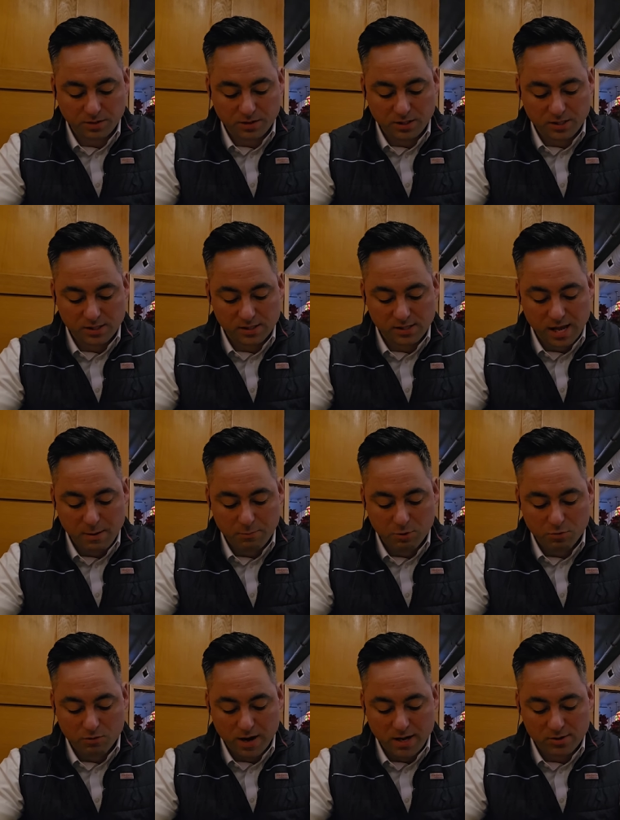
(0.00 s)
the
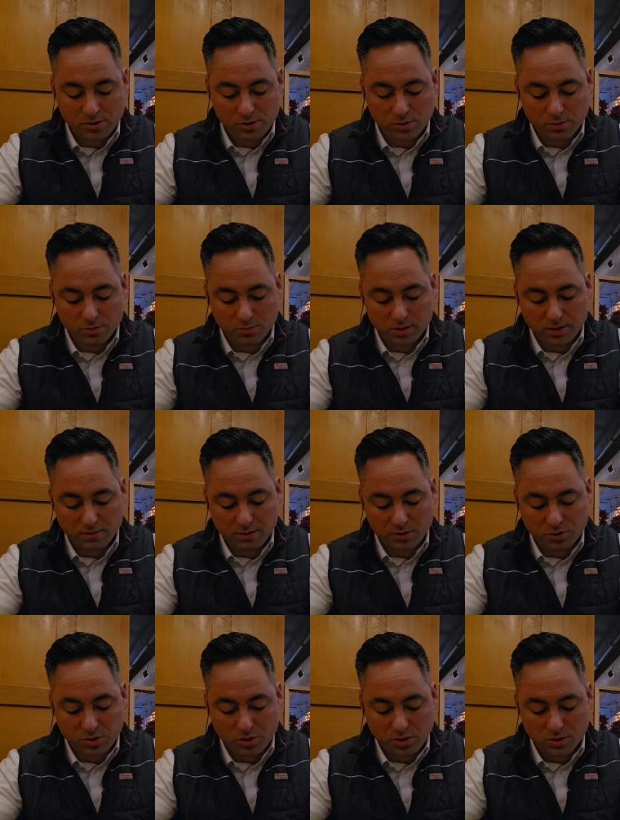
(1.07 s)
Snap-o-Razzo, whatever it's
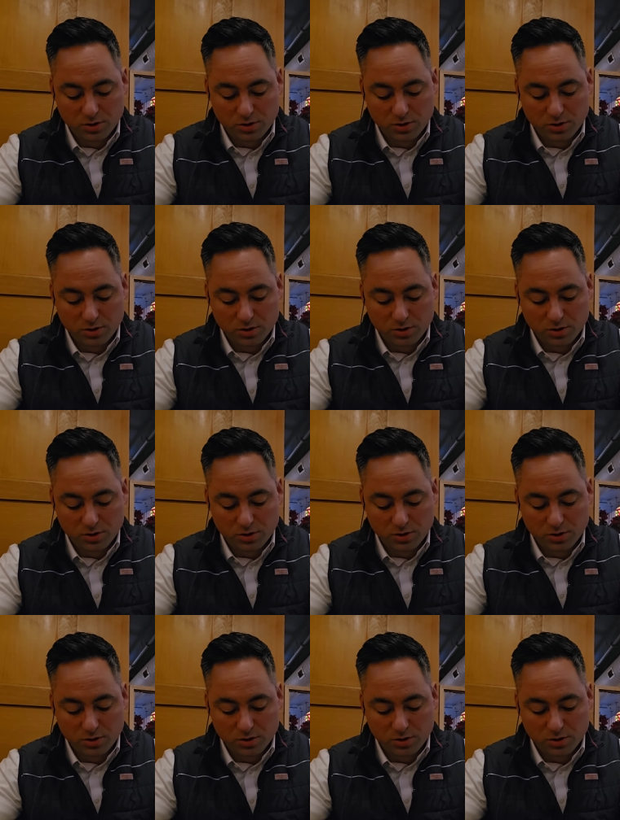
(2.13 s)
called,